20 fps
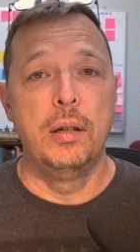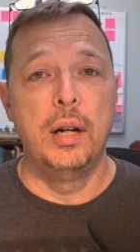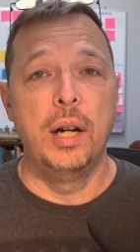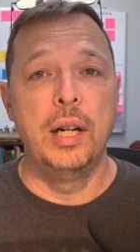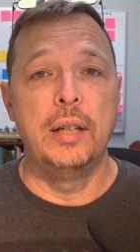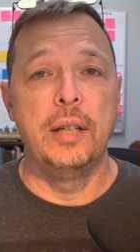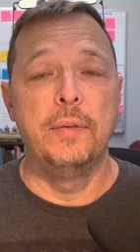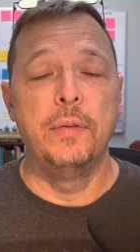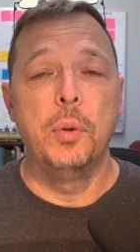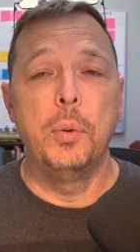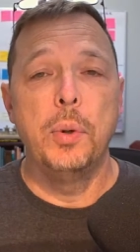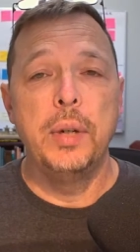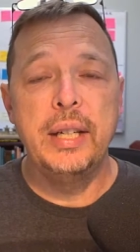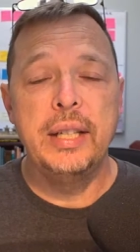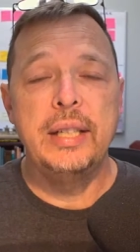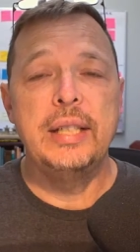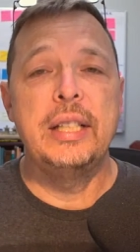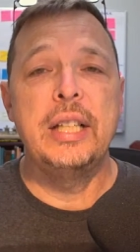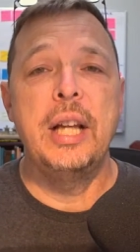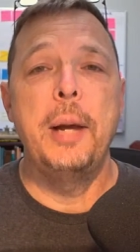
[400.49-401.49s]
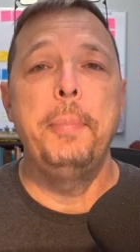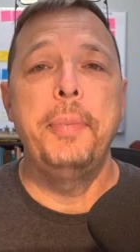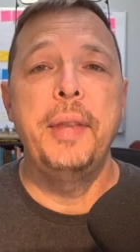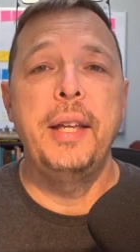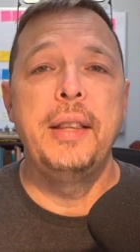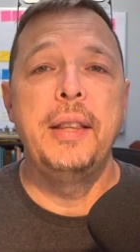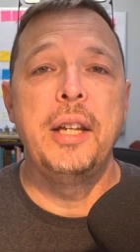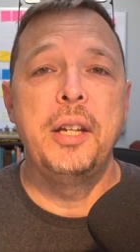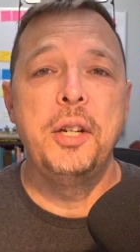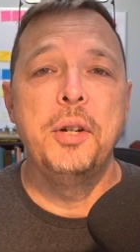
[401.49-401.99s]
Right? What is
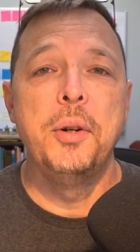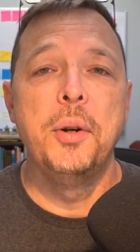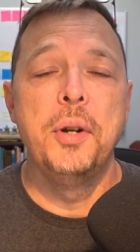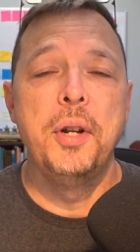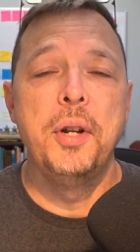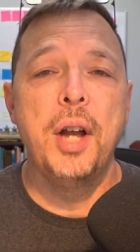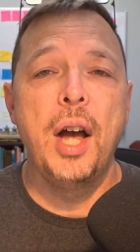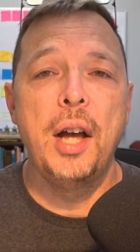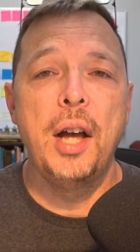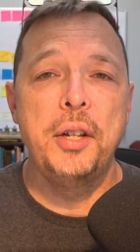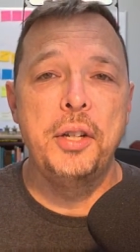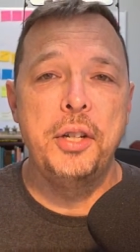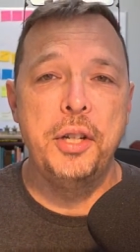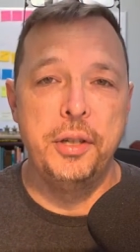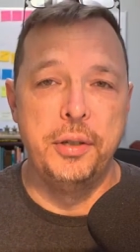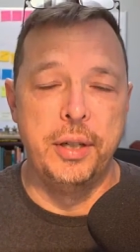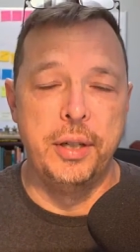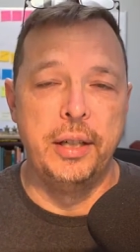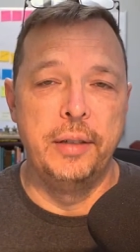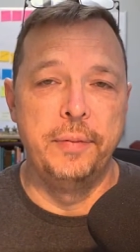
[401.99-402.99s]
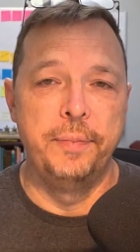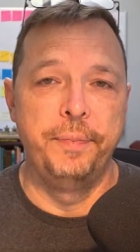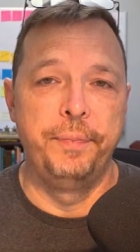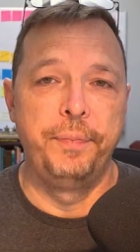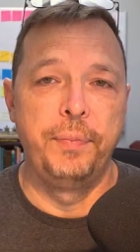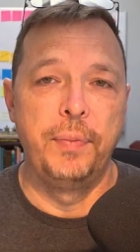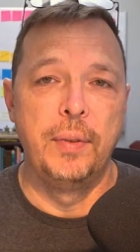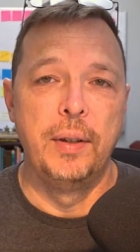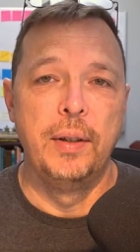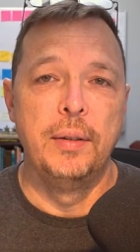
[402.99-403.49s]
something that you are not doing
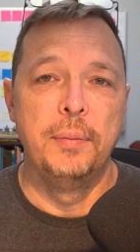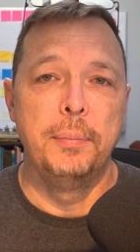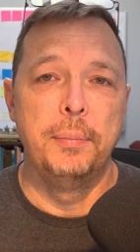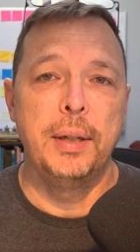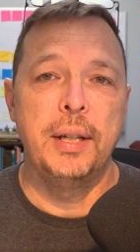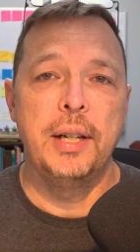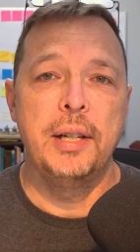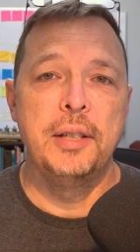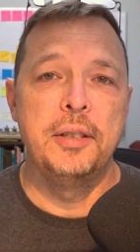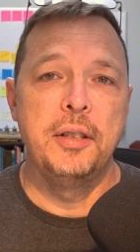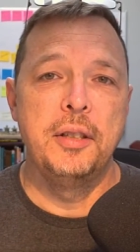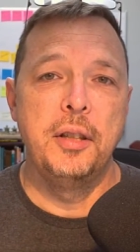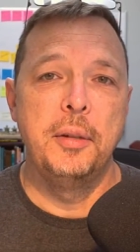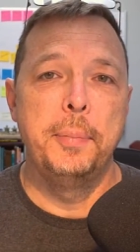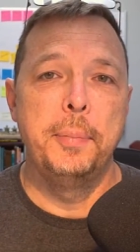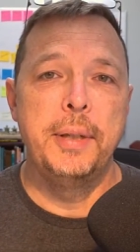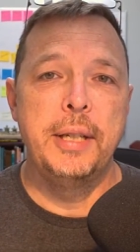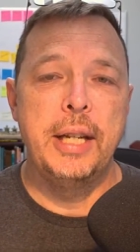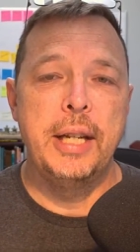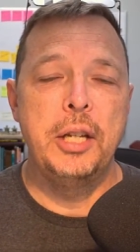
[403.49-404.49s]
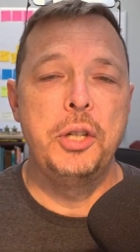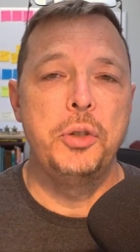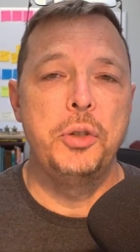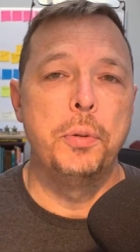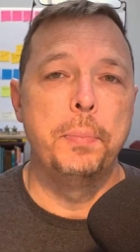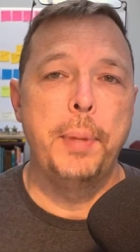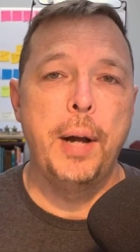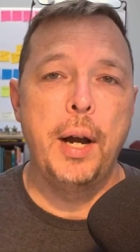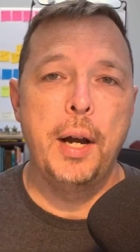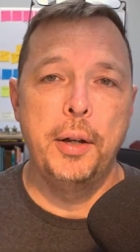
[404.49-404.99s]
because of the
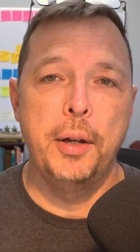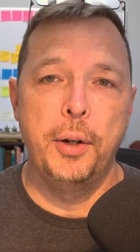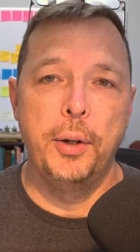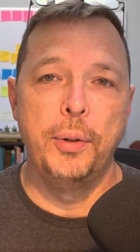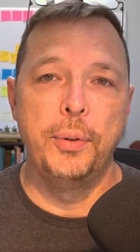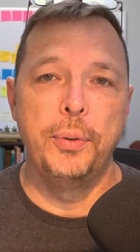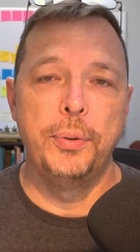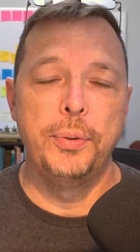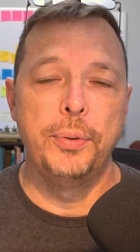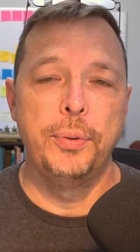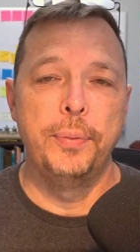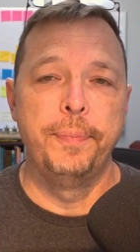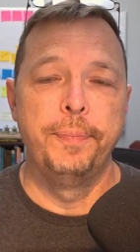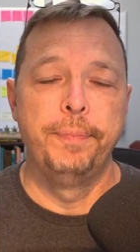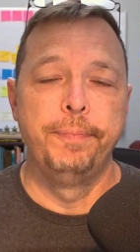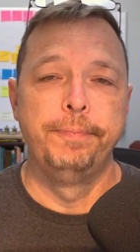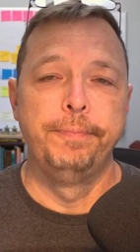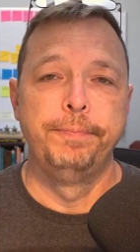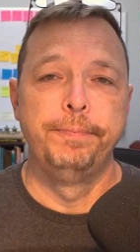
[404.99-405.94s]
potential potholes?